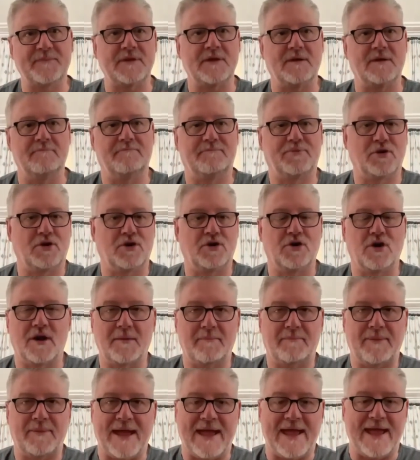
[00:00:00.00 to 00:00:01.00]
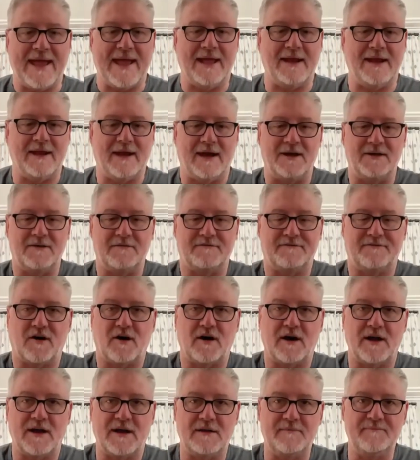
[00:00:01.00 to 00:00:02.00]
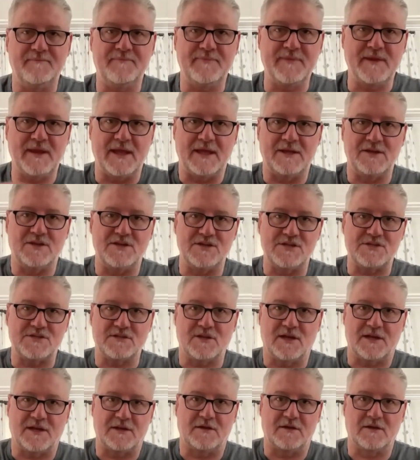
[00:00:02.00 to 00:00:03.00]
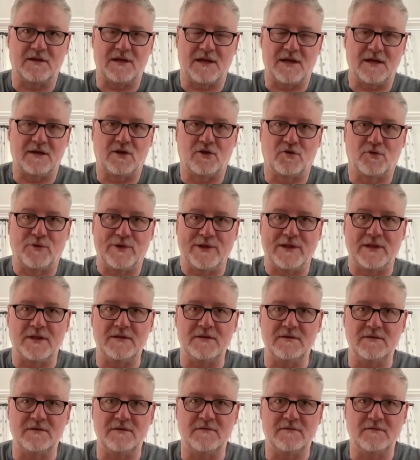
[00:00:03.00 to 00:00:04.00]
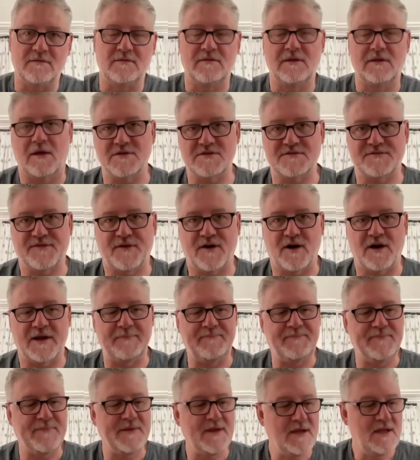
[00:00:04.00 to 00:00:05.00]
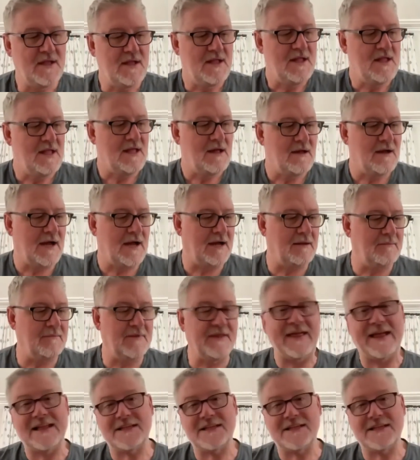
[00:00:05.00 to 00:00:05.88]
put it on a pan under fire and just like grill it, that was fine. But that's